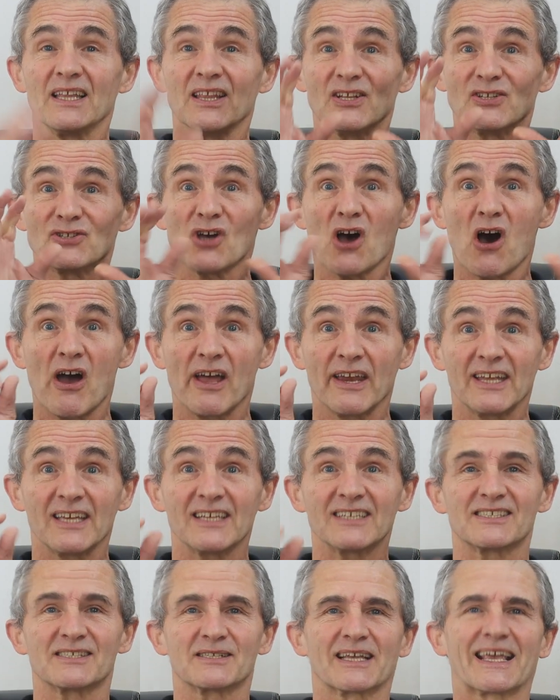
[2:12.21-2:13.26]
the
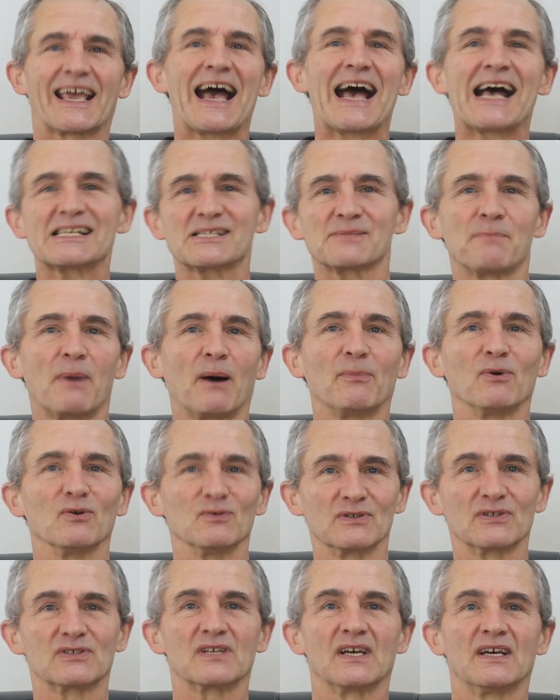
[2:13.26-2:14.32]
tiniest gas
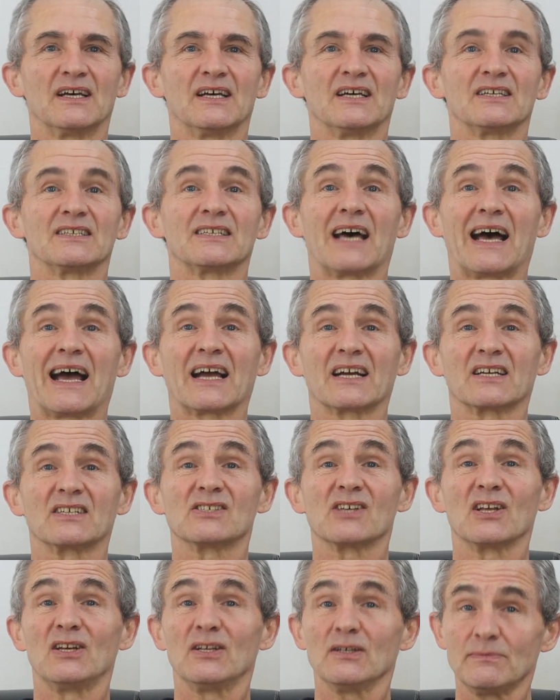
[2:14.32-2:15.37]
bubbles to act
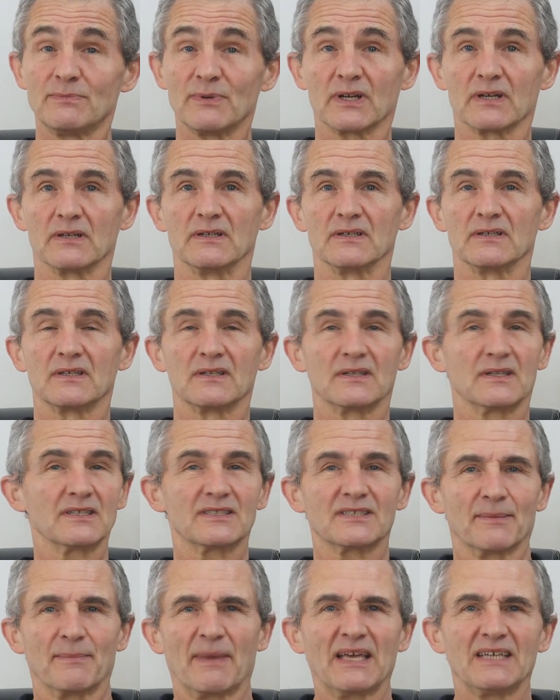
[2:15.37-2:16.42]
as a lubricant.
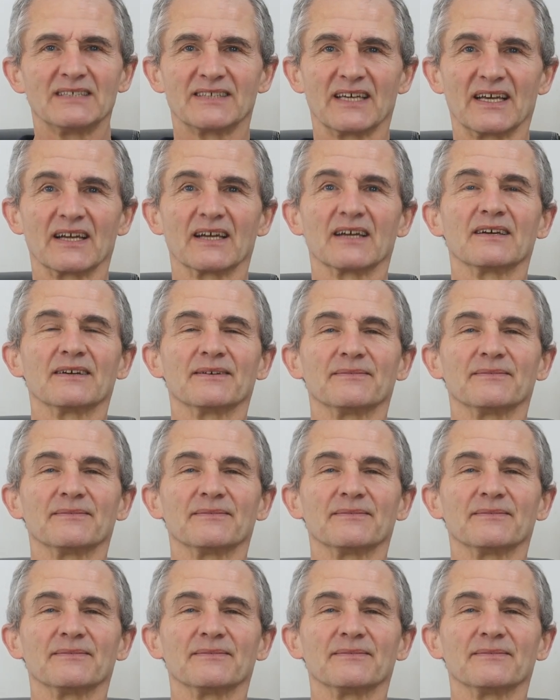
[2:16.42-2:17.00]
It's amazing.